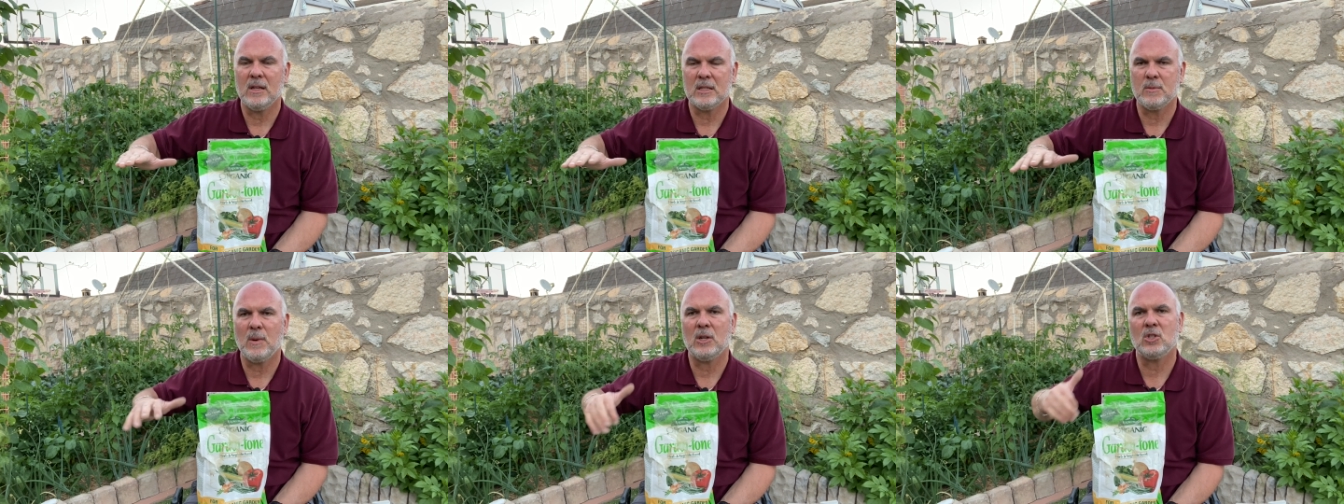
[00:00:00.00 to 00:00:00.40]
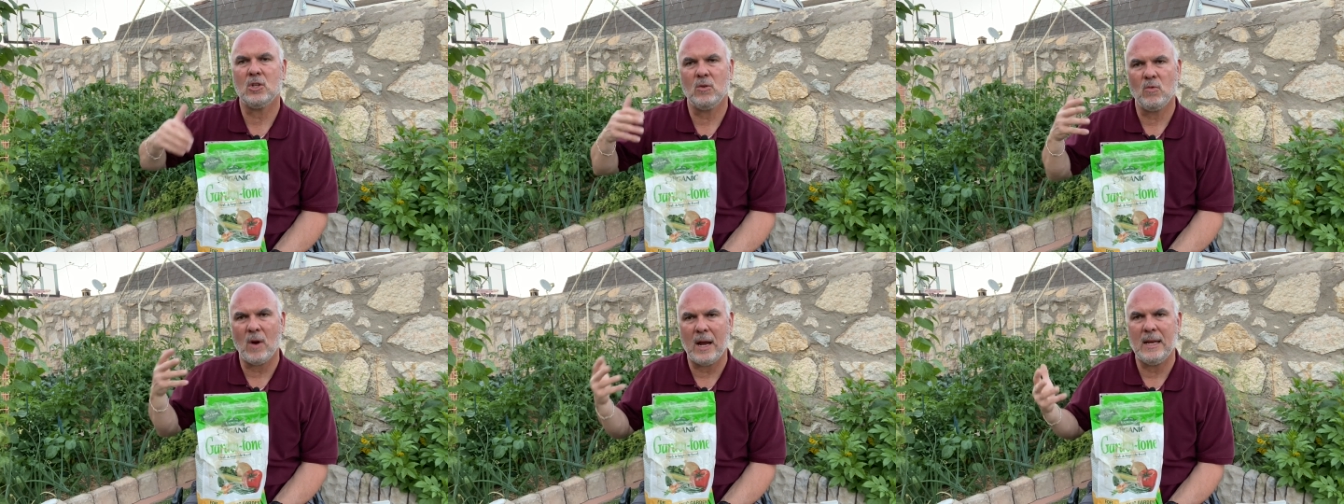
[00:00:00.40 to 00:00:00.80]
especially
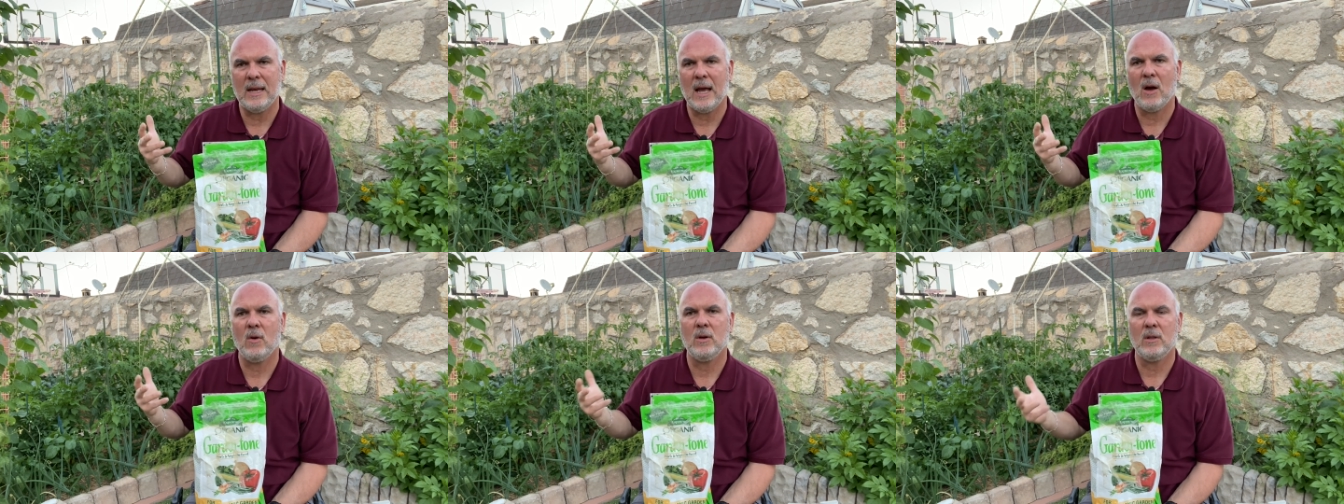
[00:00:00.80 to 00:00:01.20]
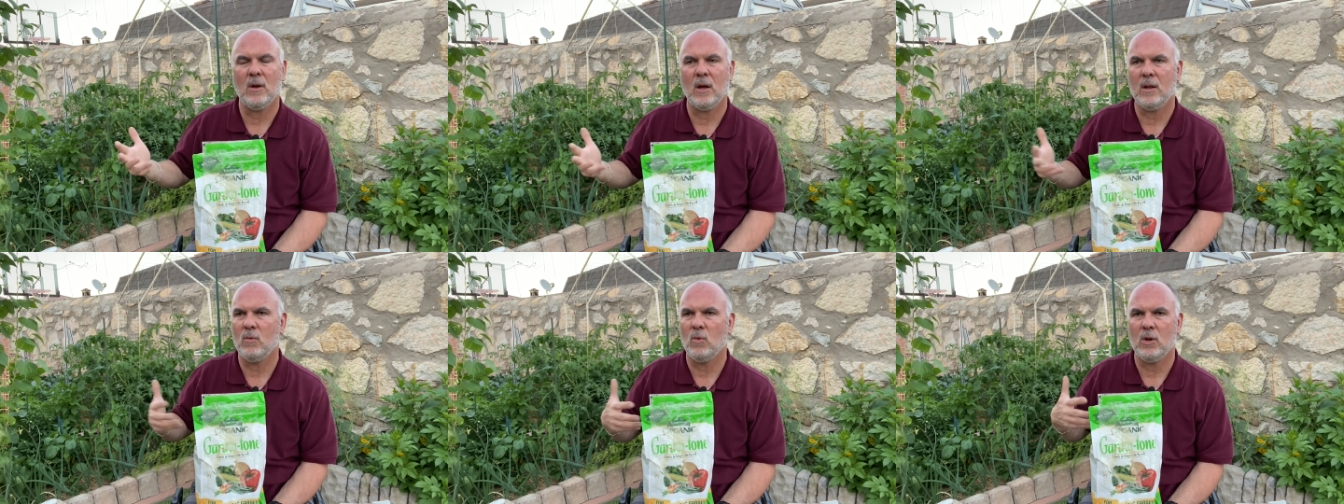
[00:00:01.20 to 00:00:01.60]
right now
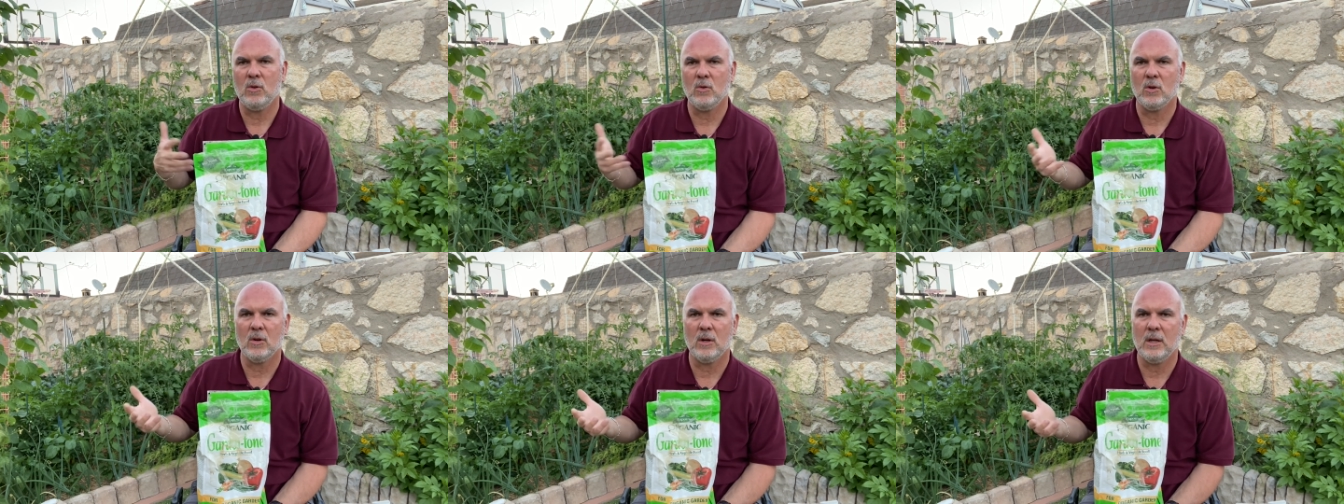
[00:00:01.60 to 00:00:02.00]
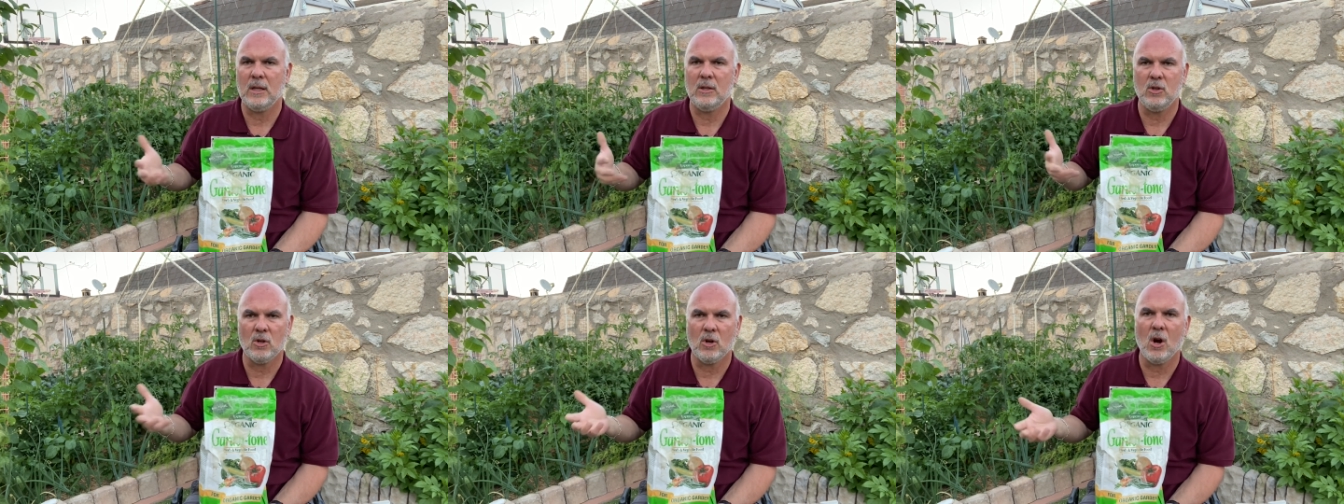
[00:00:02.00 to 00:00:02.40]
and when you're in
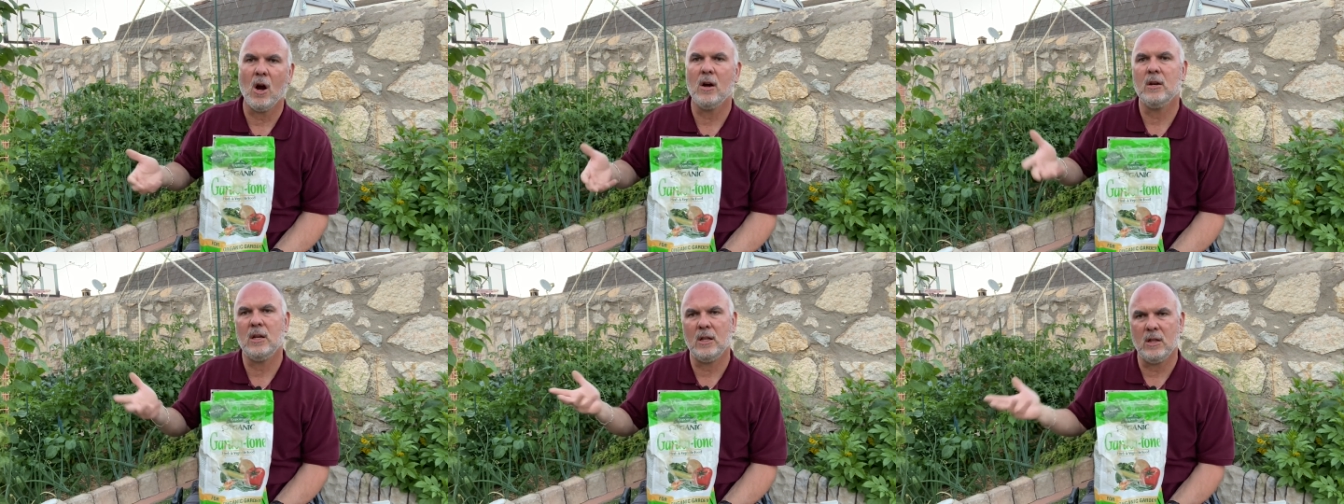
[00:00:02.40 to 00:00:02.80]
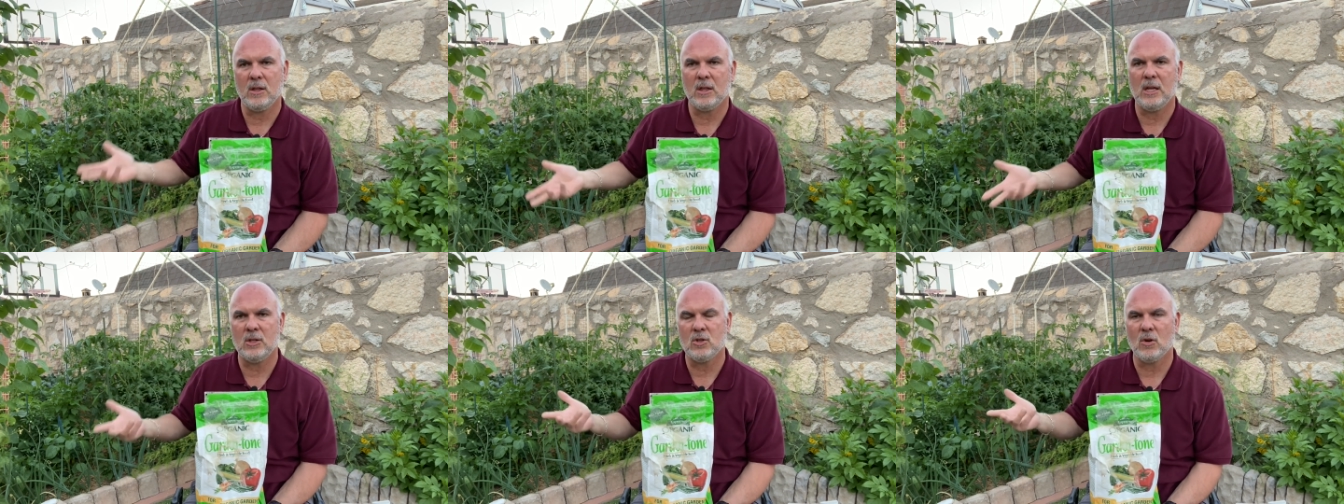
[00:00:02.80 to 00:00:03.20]
your garden and
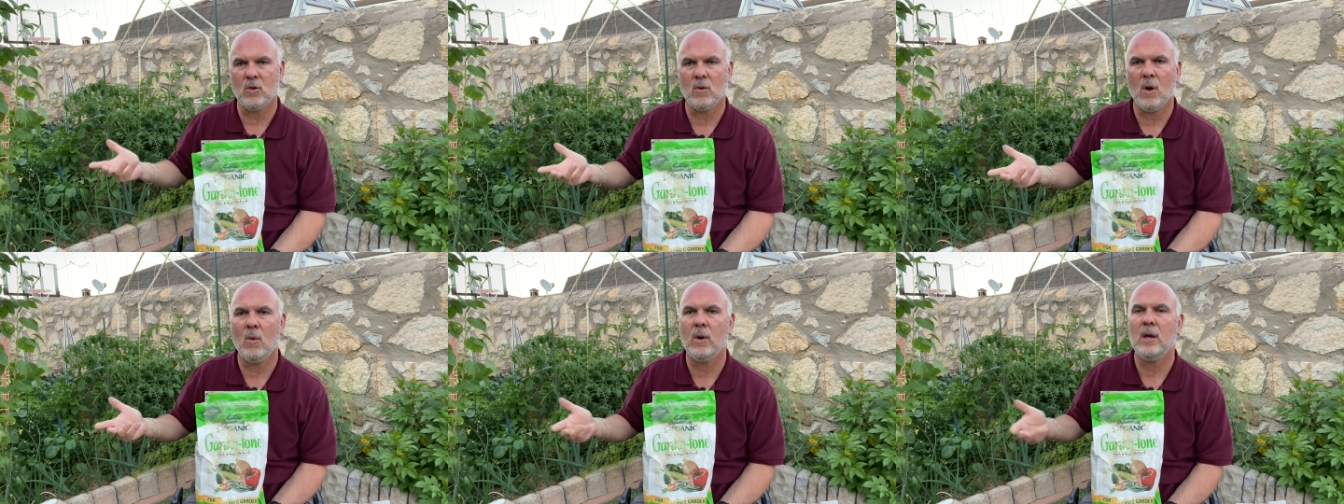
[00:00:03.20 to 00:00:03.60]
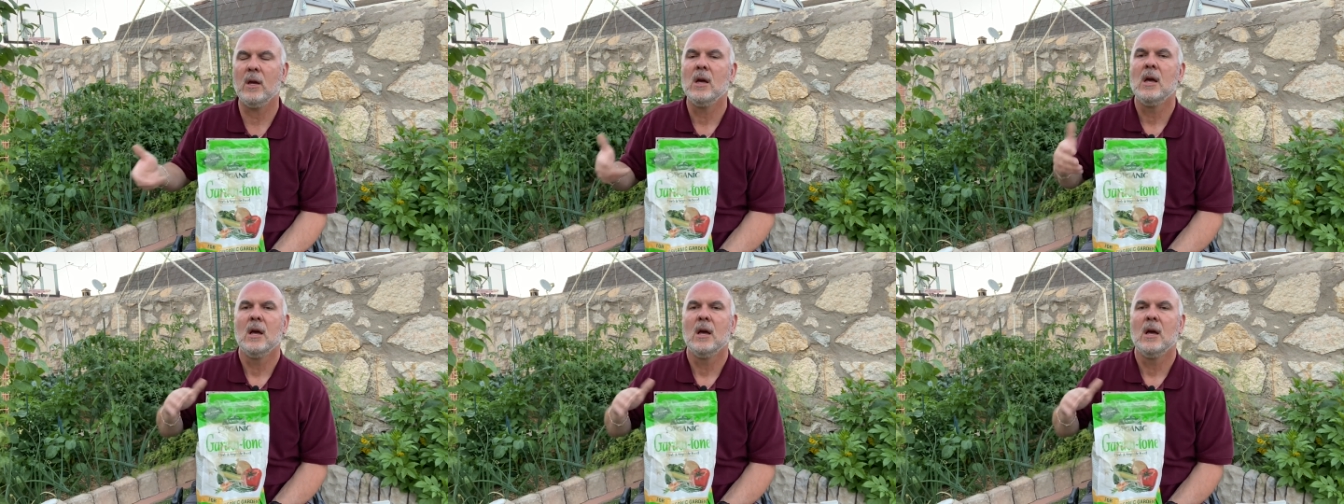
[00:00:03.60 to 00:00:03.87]
things are growing